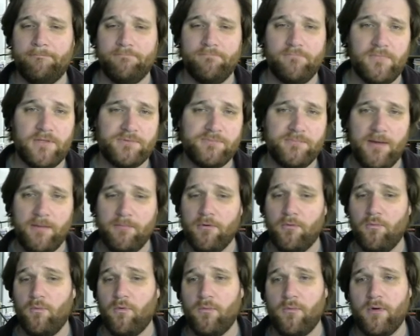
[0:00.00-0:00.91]
Because remember,
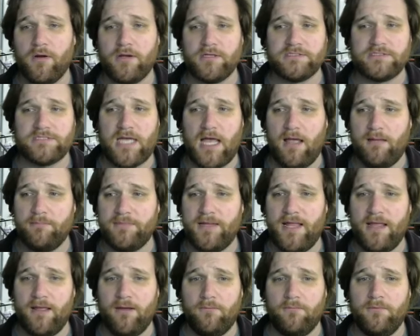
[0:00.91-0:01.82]
we're working top
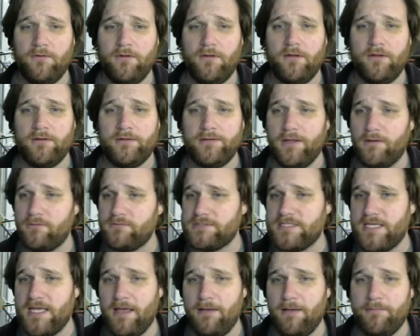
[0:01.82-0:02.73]
down. Don't
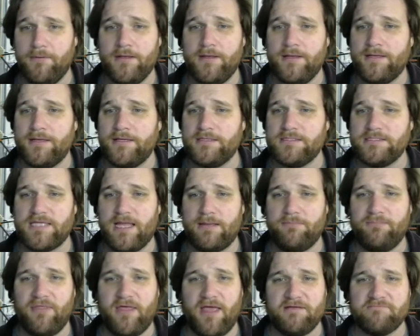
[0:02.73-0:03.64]
skip.
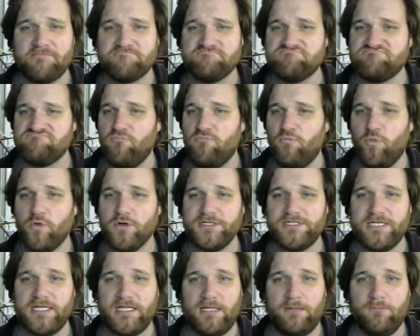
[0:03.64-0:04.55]
Same thing. We're
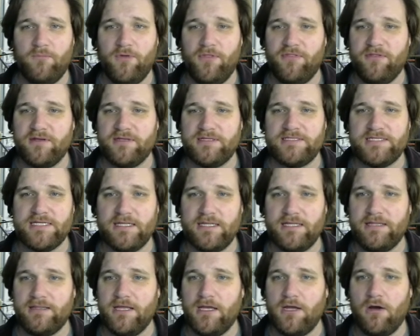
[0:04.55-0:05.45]
dealing
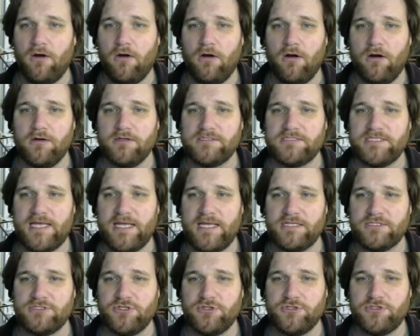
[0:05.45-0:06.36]
the cards
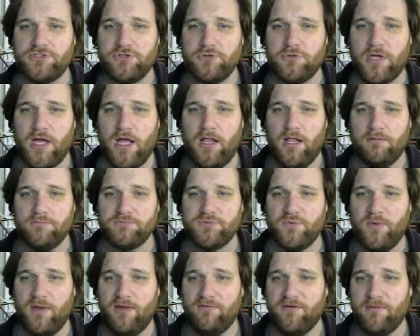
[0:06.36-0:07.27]
into the two
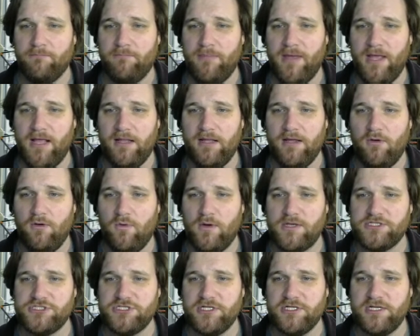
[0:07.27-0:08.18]
columns. We have compelling
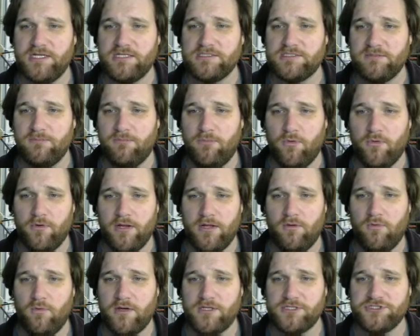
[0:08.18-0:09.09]
question and
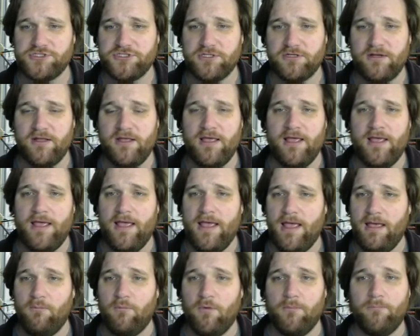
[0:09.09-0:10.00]
supporting question,
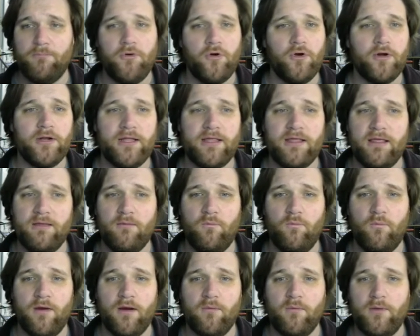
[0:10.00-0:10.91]
and we're putting it
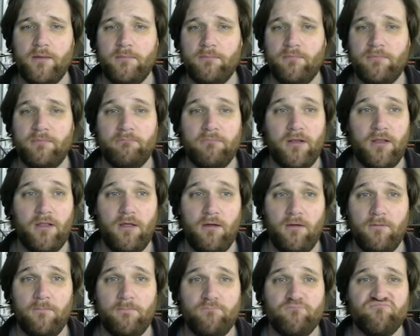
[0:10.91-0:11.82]
where we
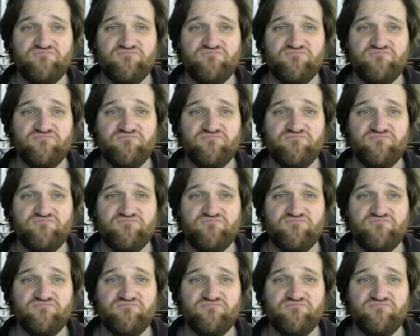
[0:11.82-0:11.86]
belong.